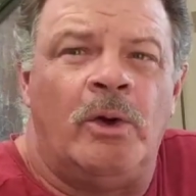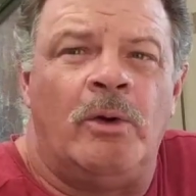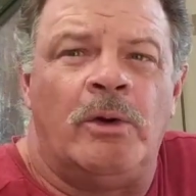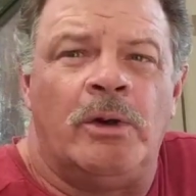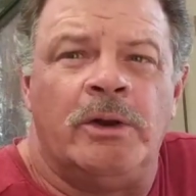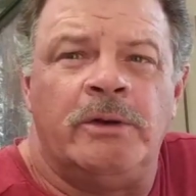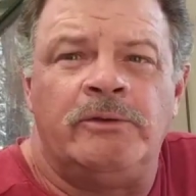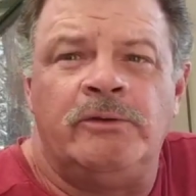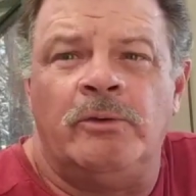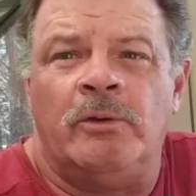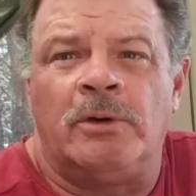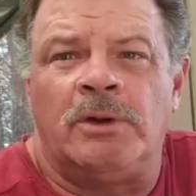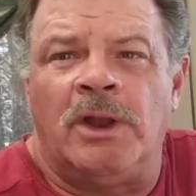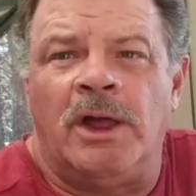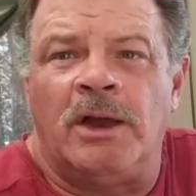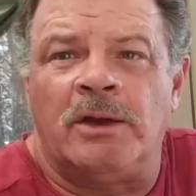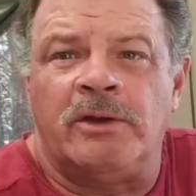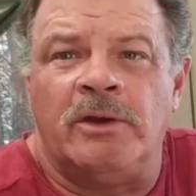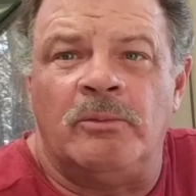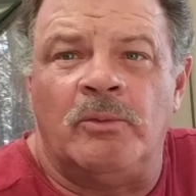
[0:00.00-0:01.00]
door at 2
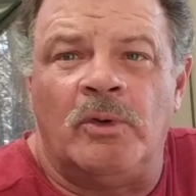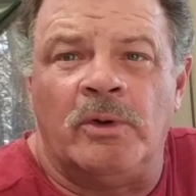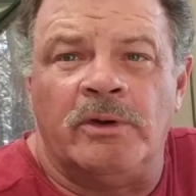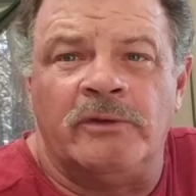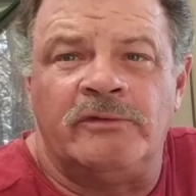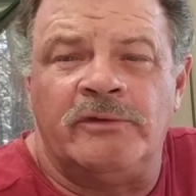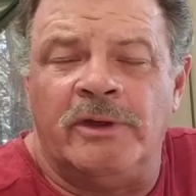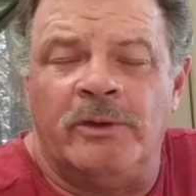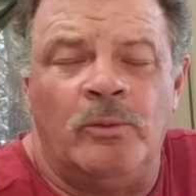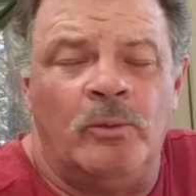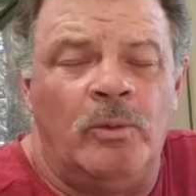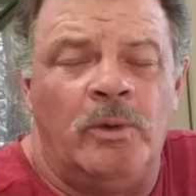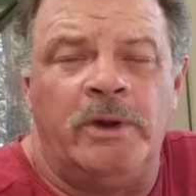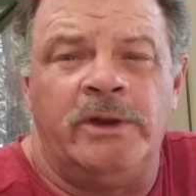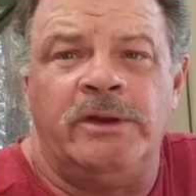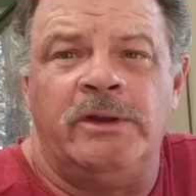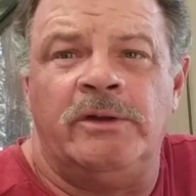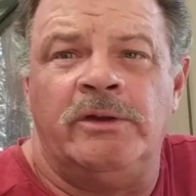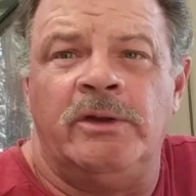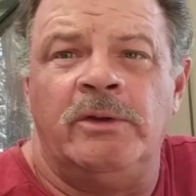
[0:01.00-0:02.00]
o'clock in the morning and say,
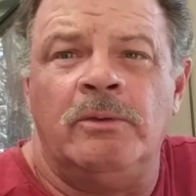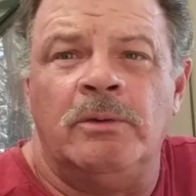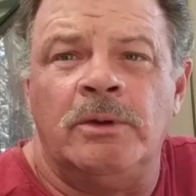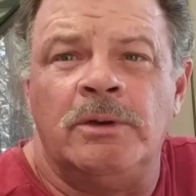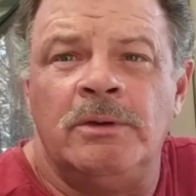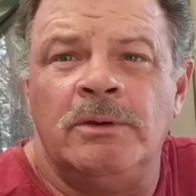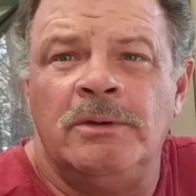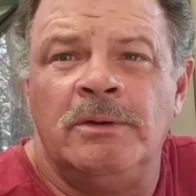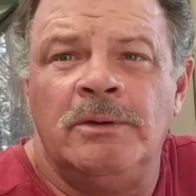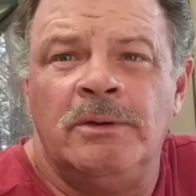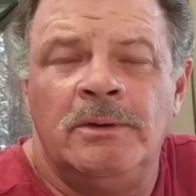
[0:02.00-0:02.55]
what are you doing?